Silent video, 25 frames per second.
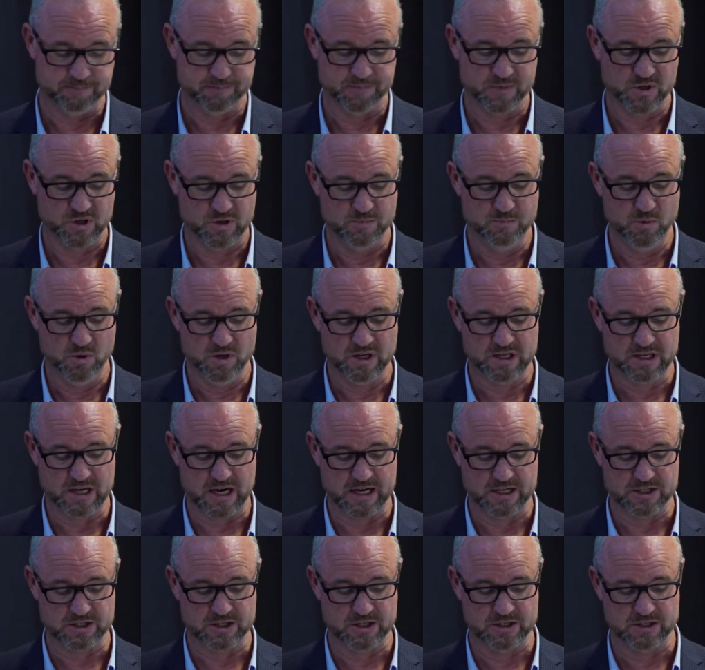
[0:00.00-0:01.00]

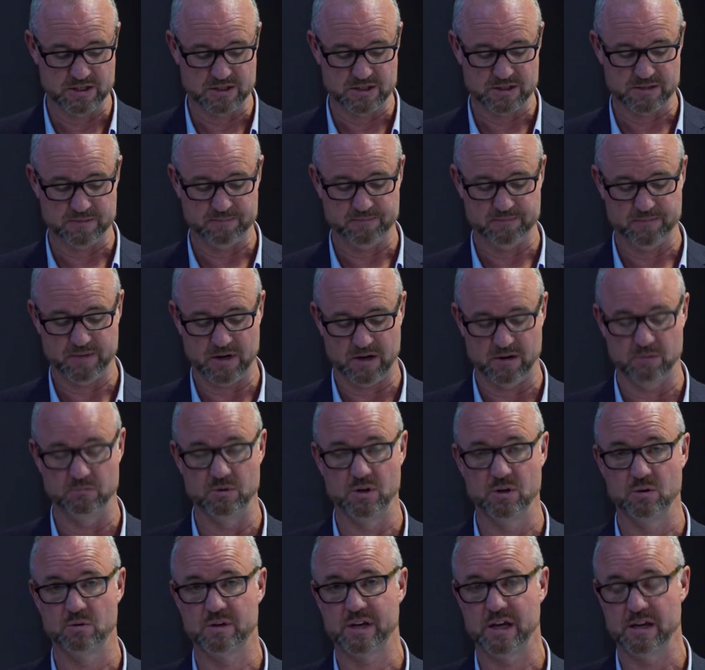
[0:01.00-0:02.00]
Communications are a
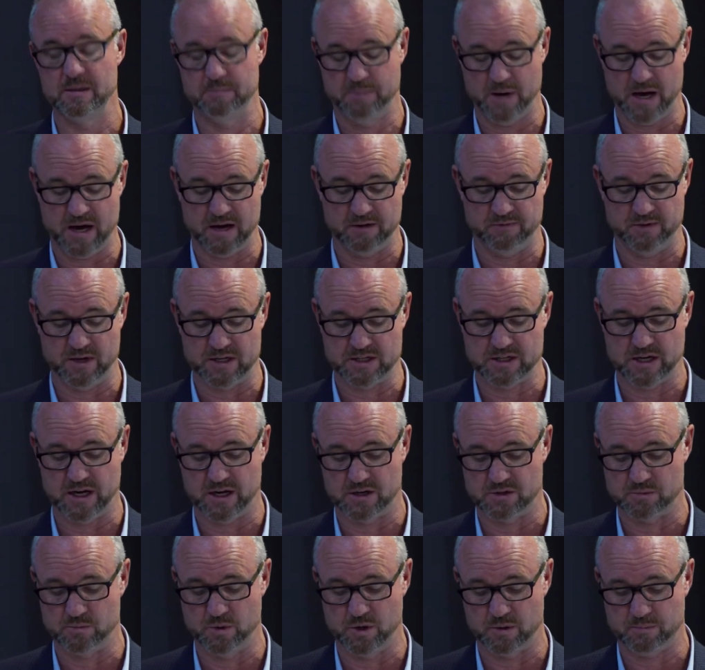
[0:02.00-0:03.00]
real key part of our
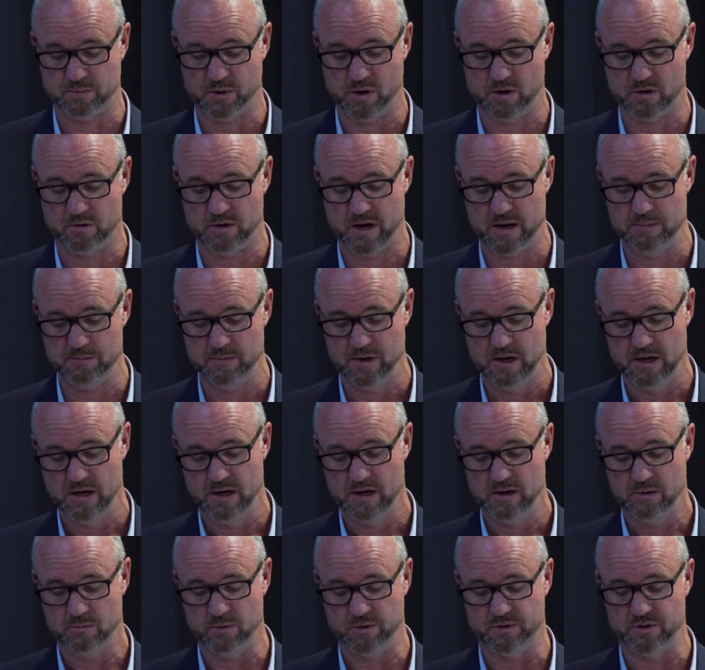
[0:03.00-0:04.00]
Charter's work program,
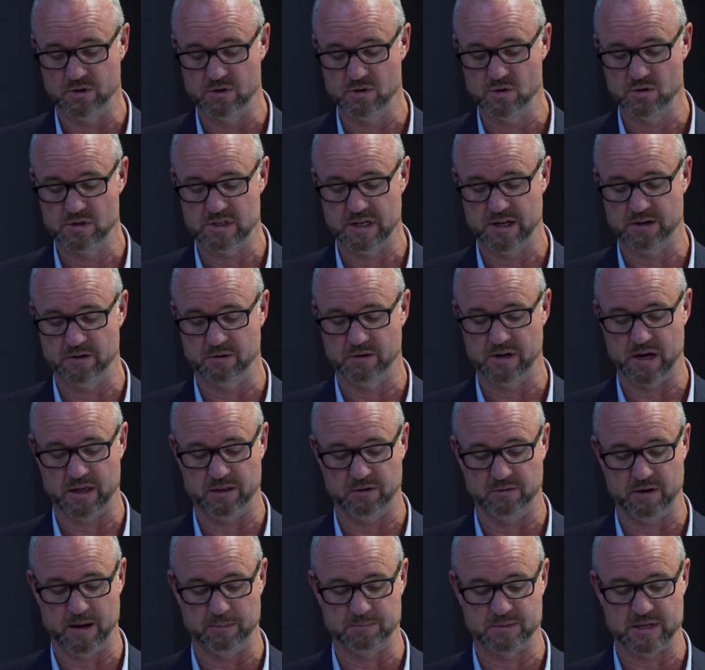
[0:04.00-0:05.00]
with the newsletter and
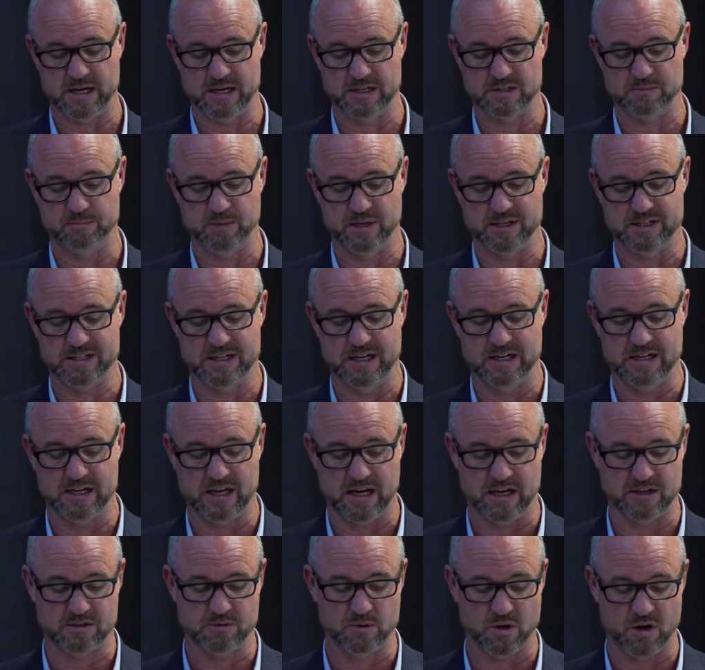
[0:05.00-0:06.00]
other updates being sent
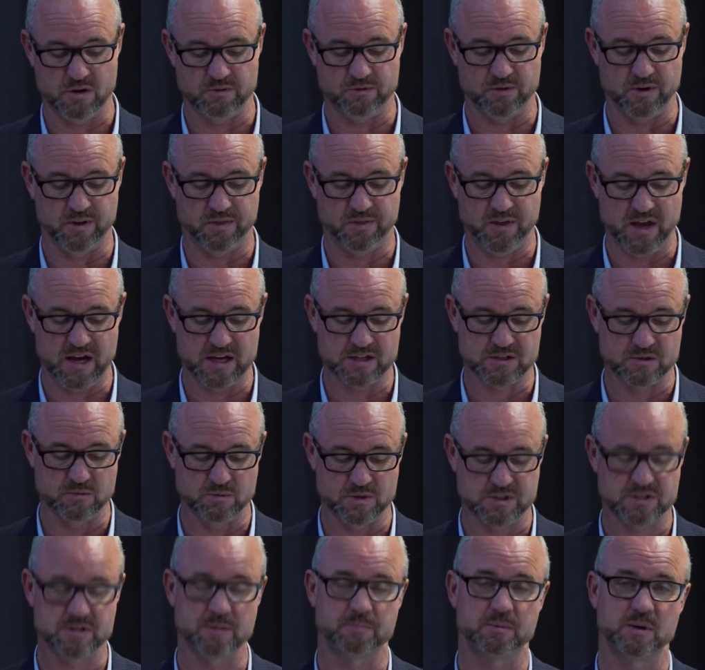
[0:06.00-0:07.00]
out to over 1,000
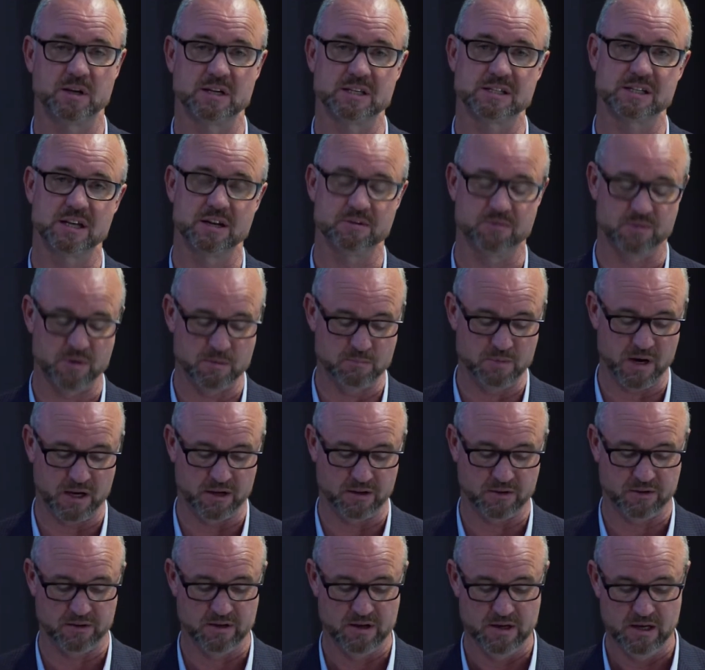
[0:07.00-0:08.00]
recipients every
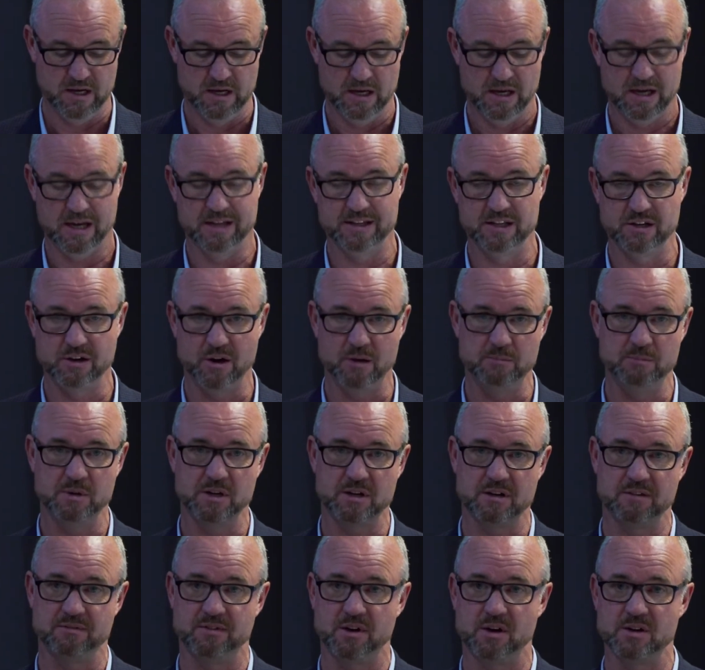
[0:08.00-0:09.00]
month. And the
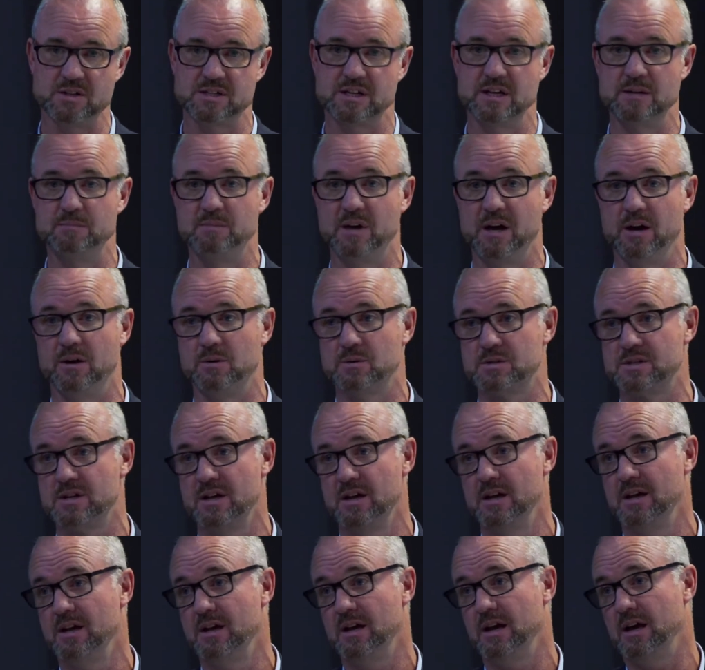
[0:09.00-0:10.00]
opening of those emails,
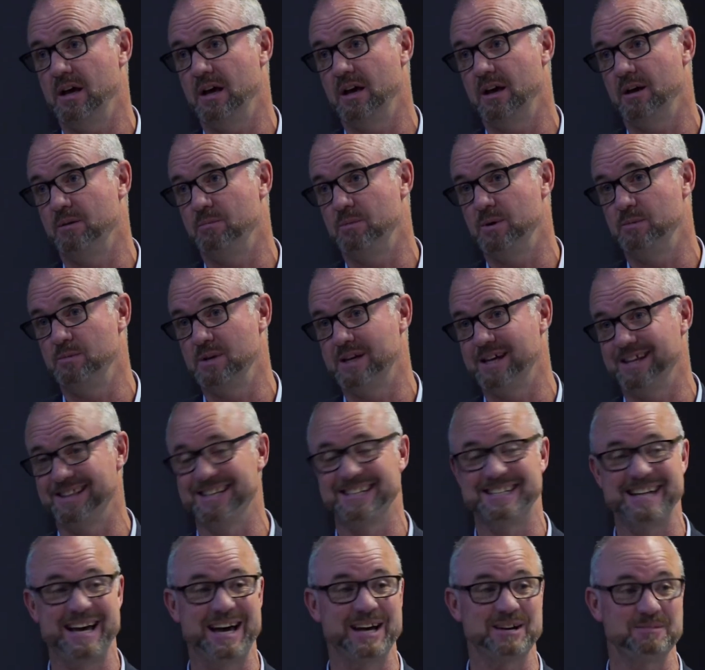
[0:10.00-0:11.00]
when we get the
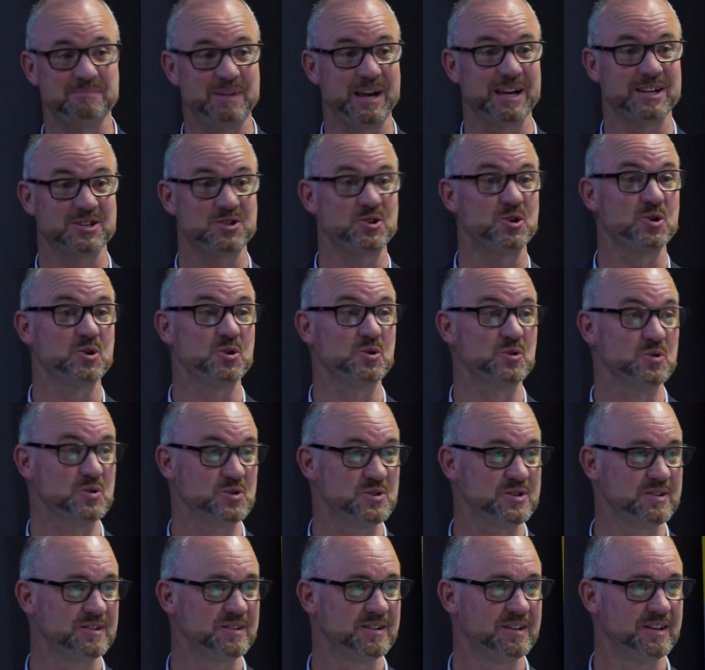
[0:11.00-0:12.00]
data back, is
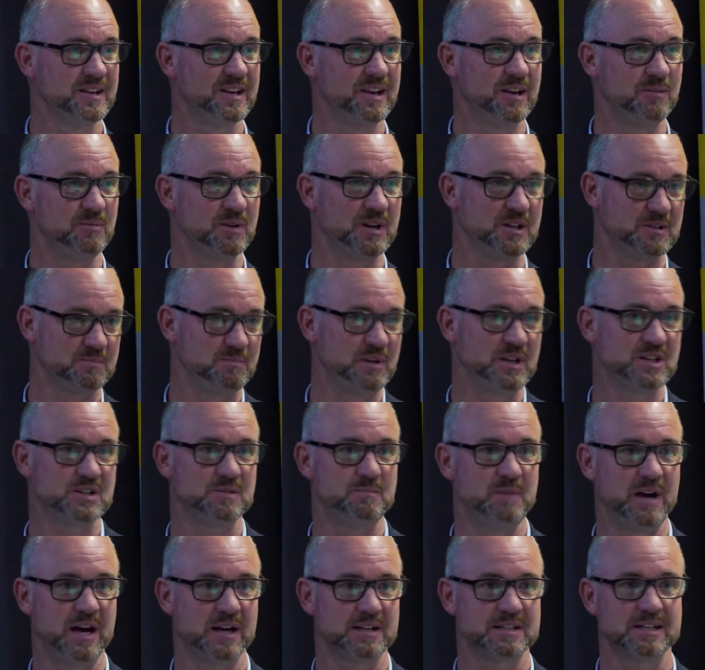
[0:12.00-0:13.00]
huge, and when it's
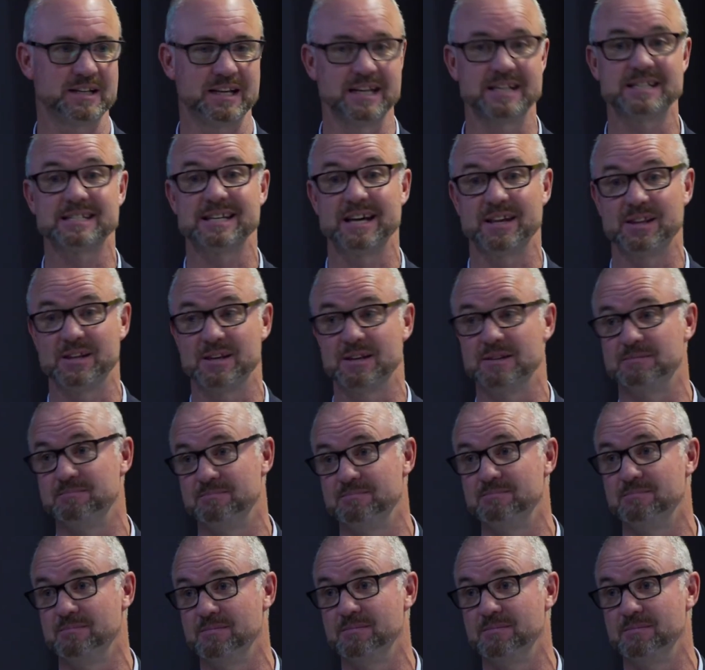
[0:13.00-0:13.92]
benchmarked against other